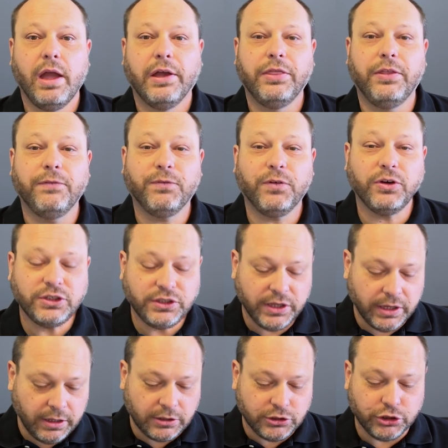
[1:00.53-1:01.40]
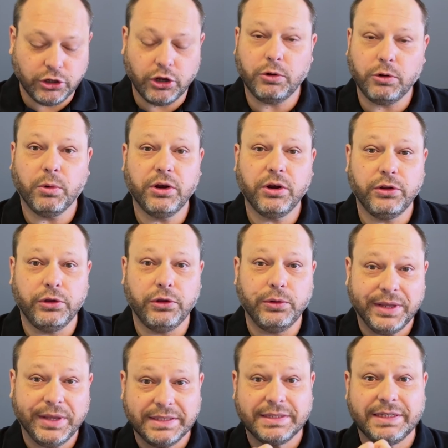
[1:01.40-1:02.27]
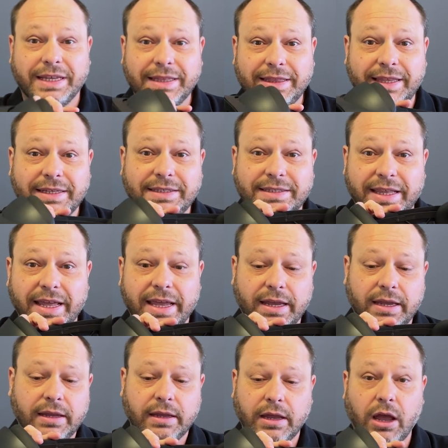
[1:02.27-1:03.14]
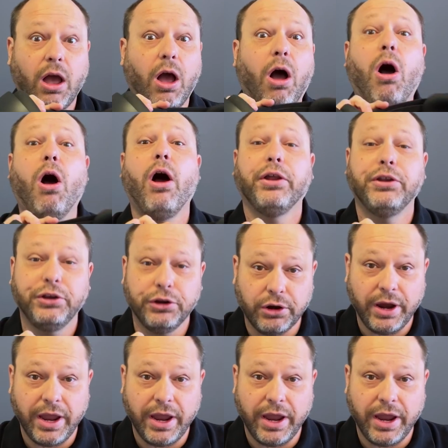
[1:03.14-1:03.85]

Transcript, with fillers: The first thing that you're going to want to do is get this thing on your